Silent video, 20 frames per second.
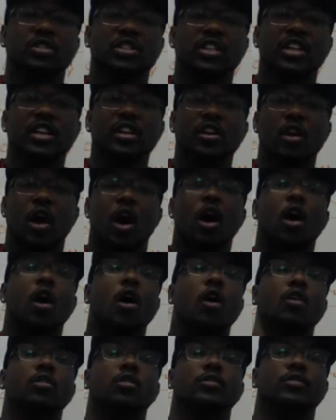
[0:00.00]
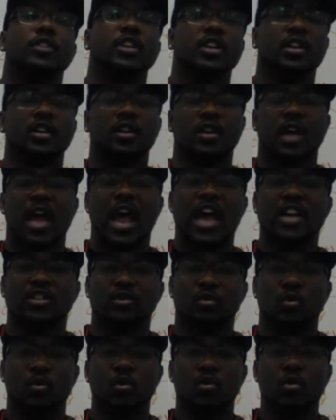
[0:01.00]
see all of the
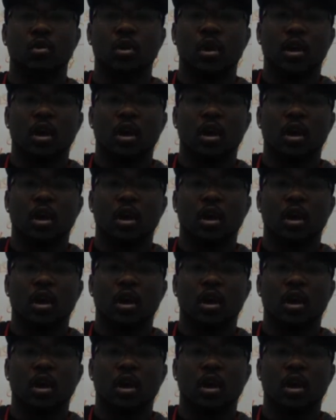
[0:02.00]
actual